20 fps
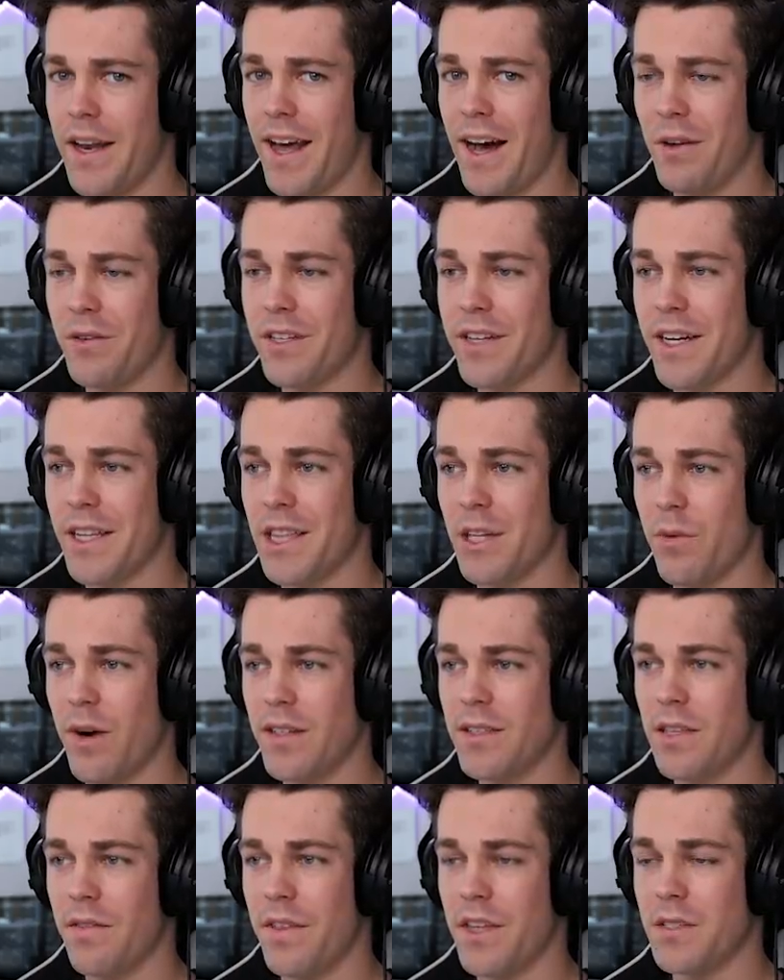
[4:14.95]
now to get the
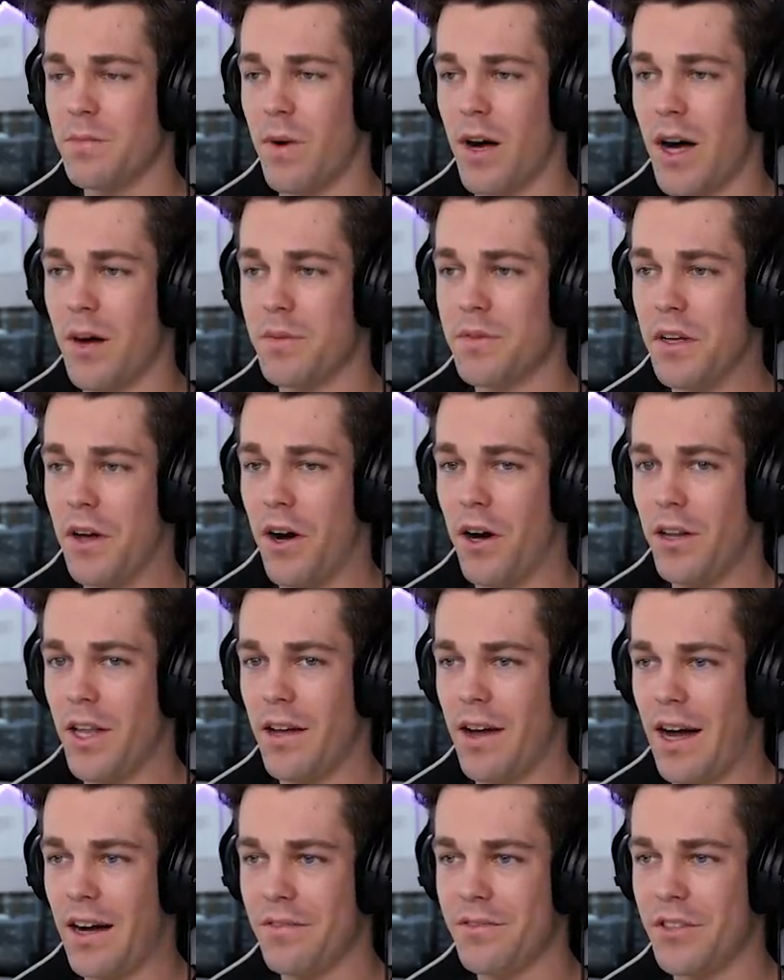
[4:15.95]
rest of these mobs, all
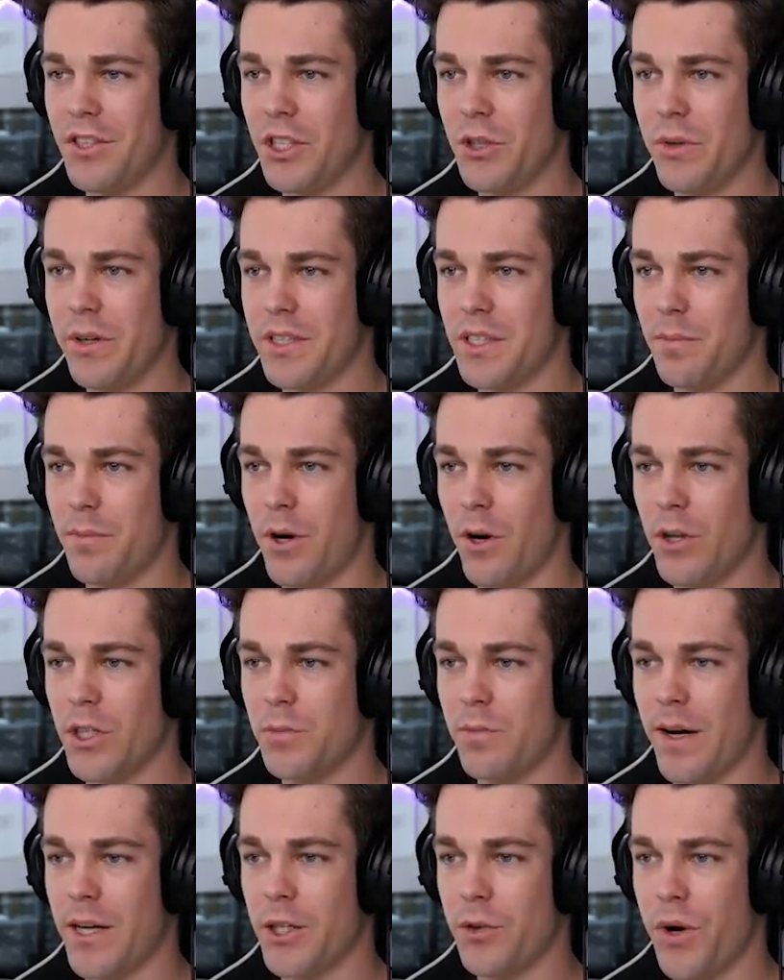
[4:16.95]
I'll have to do is
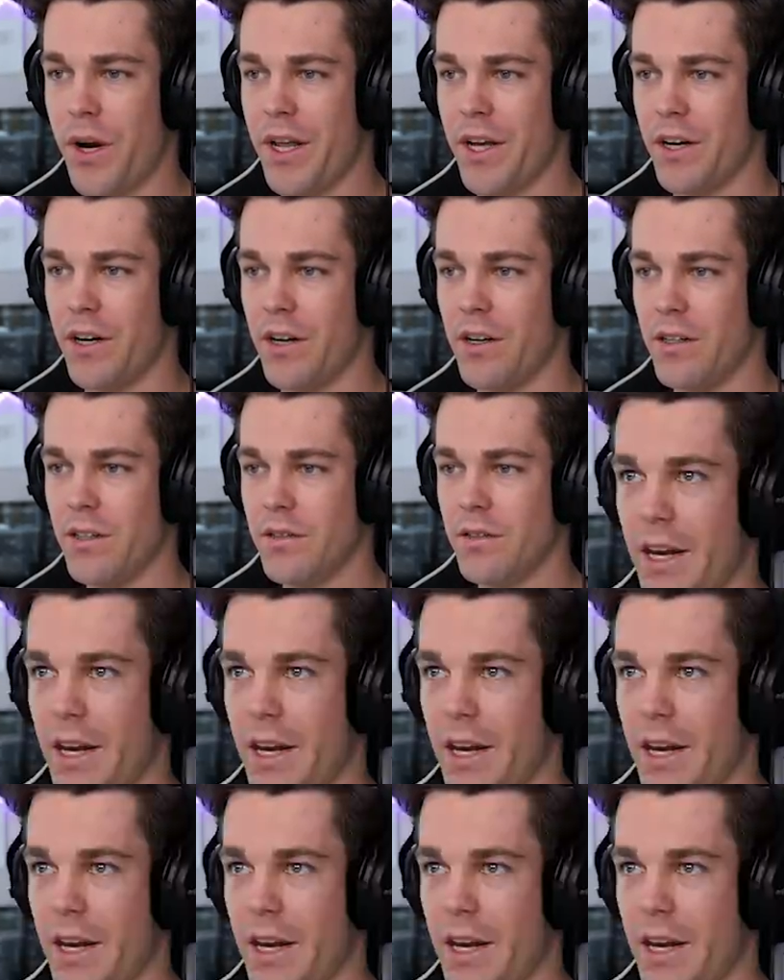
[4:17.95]
approach my trading hall,